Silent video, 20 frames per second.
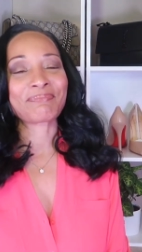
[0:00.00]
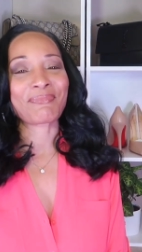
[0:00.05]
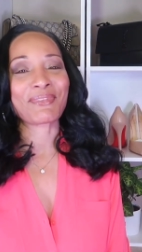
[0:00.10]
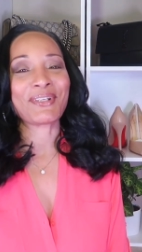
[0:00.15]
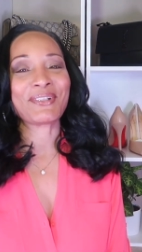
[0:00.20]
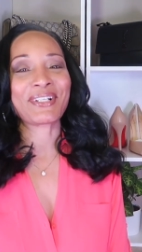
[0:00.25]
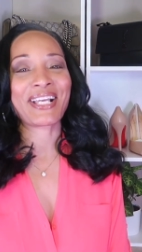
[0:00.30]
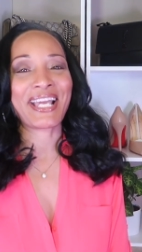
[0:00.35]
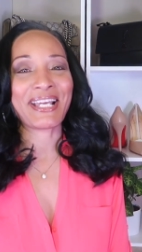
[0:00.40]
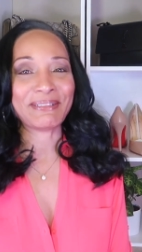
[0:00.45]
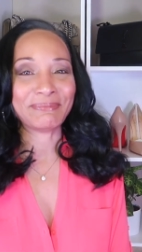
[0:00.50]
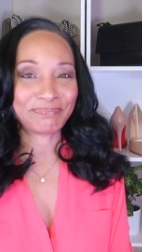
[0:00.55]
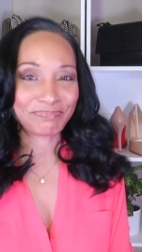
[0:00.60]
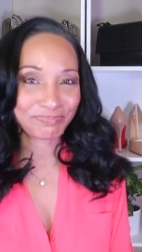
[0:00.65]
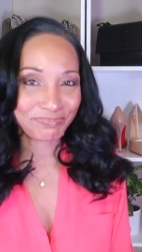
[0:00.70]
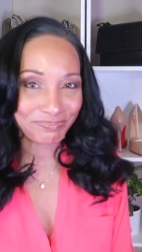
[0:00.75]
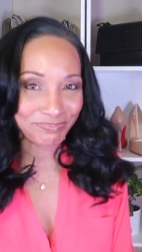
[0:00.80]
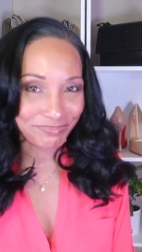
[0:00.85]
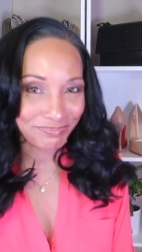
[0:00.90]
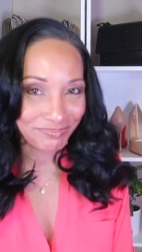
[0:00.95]
Okay.
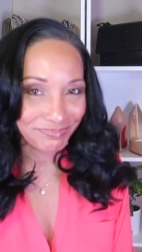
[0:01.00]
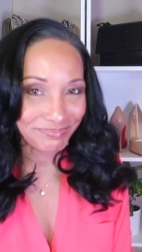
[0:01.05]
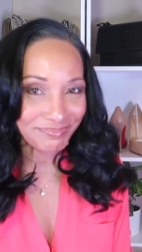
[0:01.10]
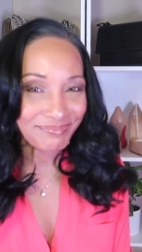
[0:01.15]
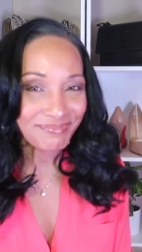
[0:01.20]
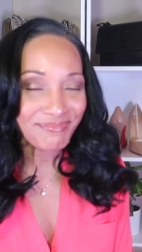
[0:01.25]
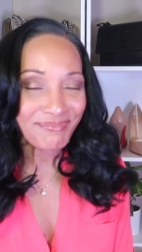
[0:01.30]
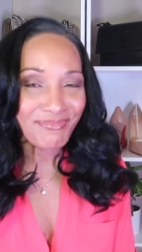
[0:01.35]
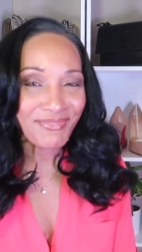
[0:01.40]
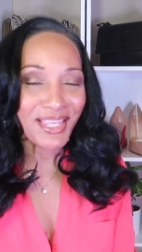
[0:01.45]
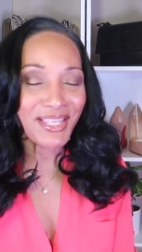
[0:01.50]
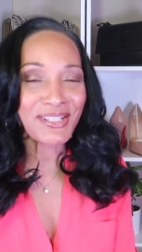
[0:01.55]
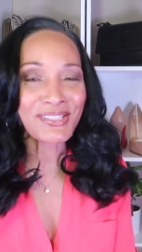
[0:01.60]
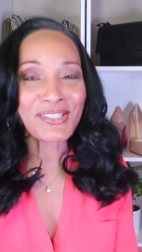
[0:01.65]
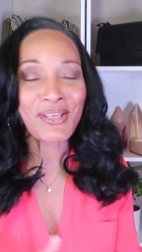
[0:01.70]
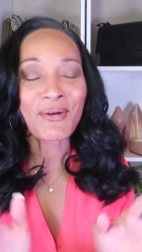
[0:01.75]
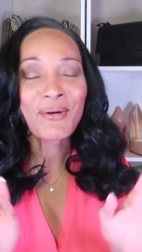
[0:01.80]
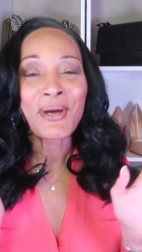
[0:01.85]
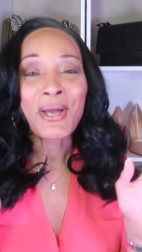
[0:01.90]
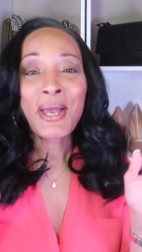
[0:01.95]

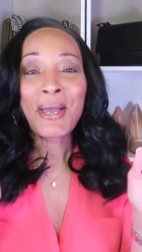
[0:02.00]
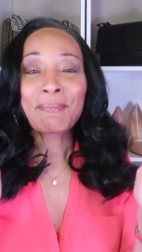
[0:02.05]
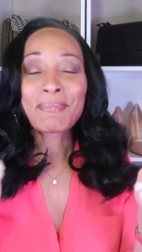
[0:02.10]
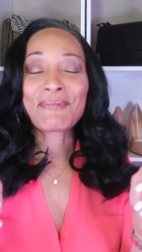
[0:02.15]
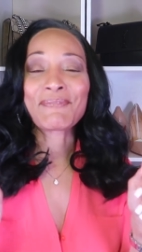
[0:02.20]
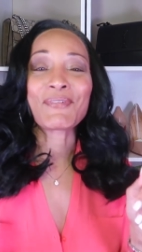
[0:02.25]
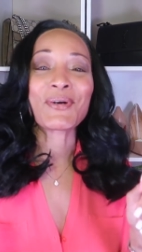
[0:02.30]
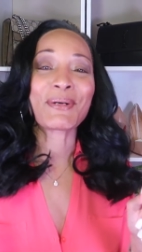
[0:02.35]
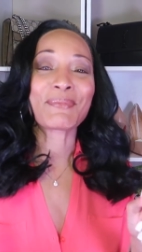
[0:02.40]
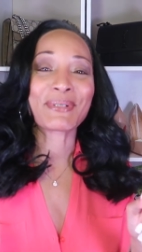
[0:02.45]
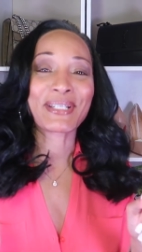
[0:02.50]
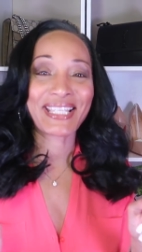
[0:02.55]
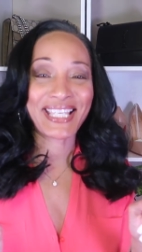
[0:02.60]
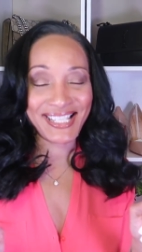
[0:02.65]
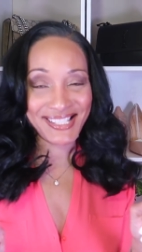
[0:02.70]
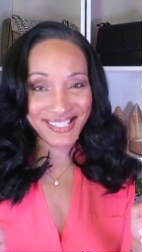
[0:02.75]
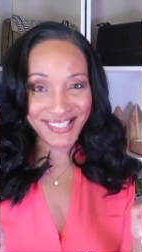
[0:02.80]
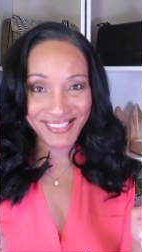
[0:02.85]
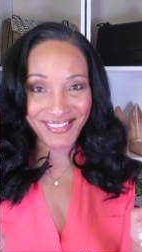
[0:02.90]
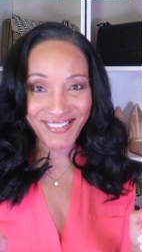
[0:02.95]
So before we
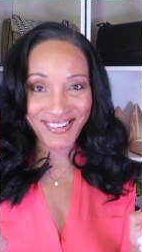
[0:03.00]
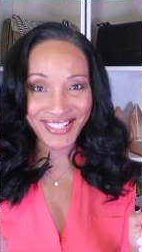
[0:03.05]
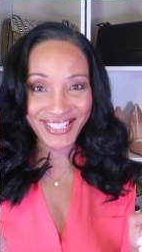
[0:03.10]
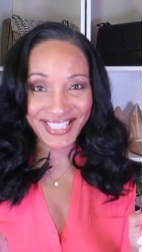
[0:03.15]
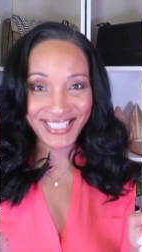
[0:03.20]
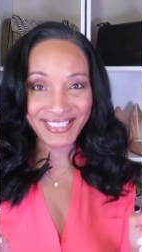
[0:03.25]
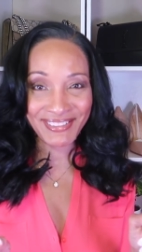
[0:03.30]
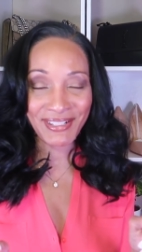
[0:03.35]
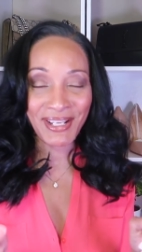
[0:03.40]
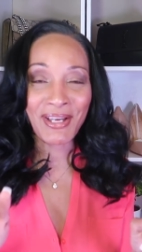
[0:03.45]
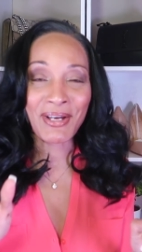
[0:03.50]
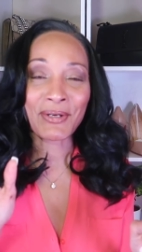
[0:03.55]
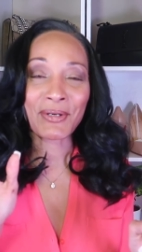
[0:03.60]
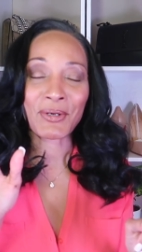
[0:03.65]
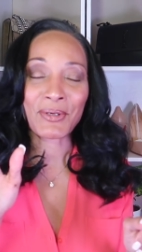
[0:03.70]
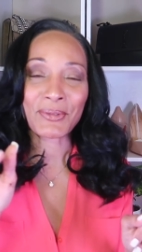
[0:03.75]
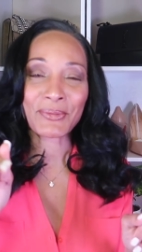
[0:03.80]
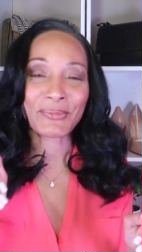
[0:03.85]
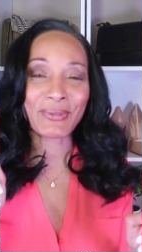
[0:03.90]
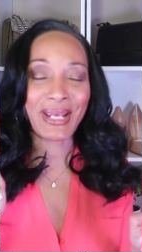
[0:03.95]
get started,
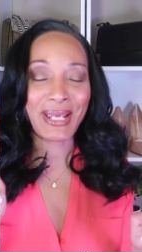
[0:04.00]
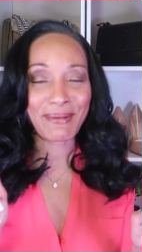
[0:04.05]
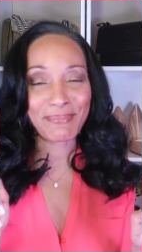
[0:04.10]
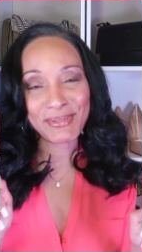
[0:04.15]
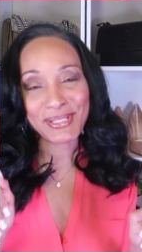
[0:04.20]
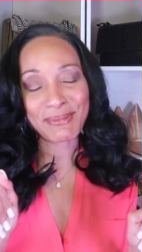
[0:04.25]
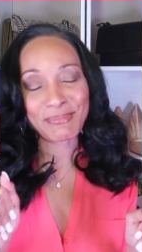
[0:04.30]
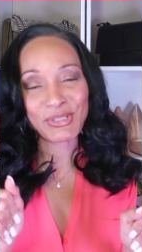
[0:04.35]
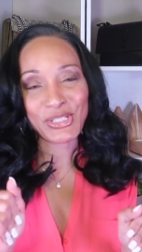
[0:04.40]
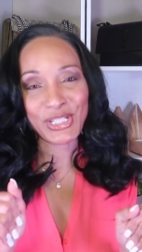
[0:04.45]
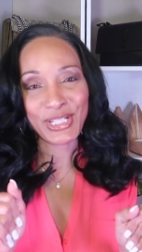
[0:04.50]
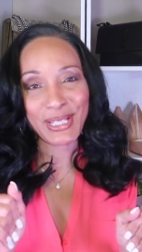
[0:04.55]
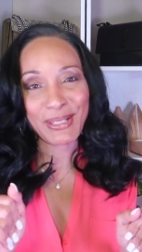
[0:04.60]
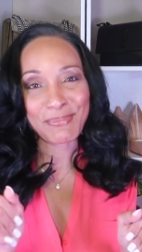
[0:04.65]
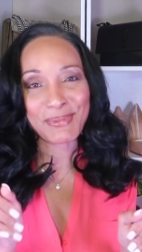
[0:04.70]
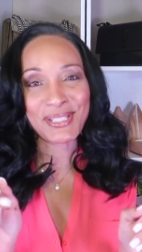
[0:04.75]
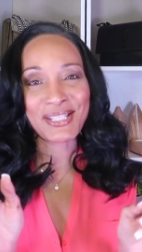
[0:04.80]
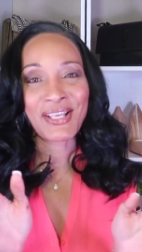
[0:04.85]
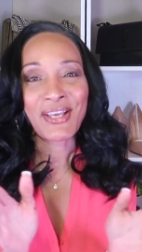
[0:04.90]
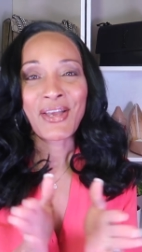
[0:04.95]
go grab some
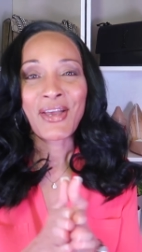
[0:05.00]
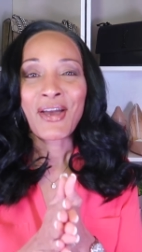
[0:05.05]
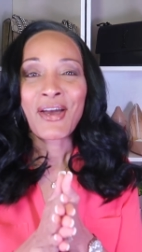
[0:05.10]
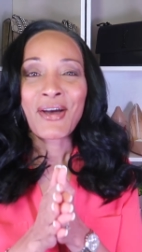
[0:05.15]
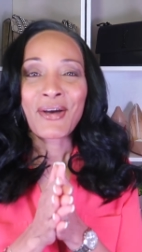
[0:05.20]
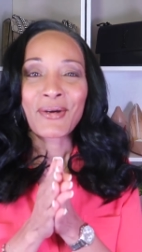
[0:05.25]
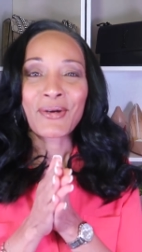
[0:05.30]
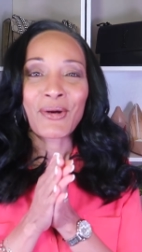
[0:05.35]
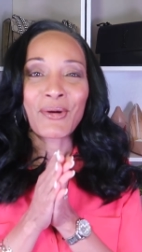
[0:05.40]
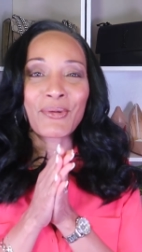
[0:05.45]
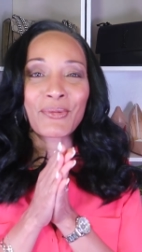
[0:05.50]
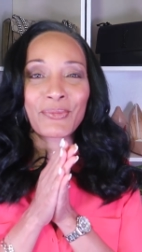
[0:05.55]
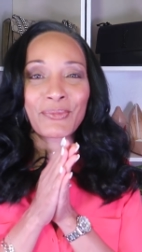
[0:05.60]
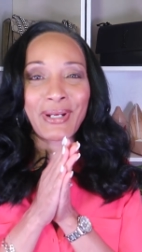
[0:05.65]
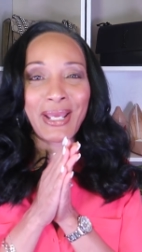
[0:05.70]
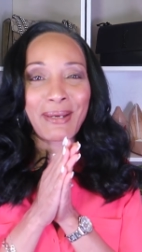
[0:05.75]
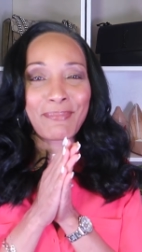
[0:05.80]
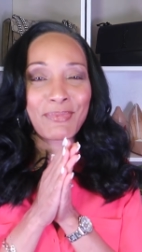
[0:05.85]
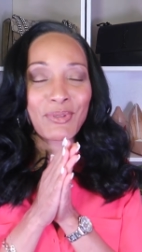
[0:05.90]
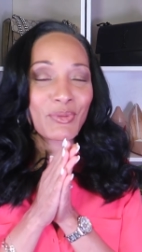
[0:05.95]
chips, go
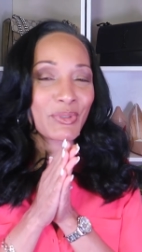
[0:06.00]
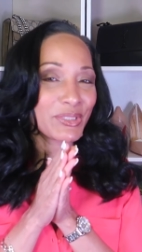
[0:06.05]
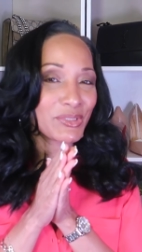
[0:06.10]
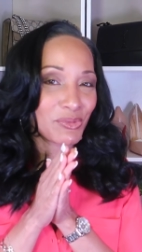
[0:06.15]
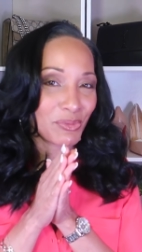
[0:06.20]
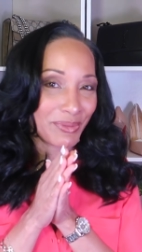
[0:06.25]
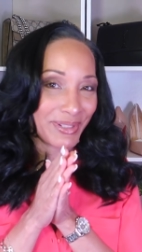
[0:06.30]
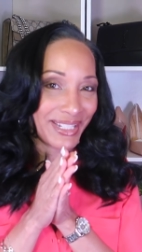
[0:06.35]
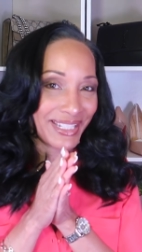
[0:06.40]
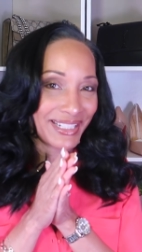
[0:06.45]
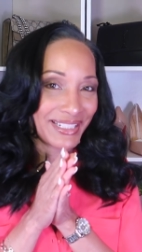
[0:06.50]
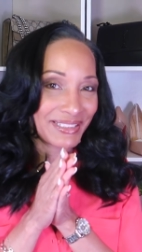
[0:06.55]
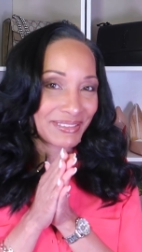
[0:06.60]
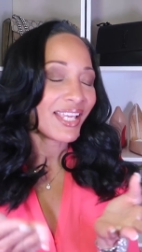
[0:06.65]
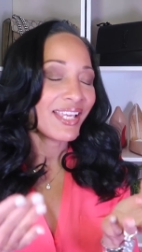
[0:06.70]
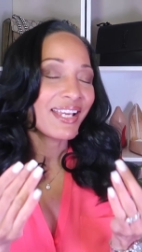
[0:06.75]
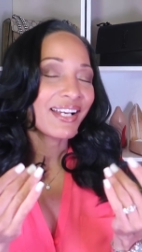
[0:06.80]
grab you a drink,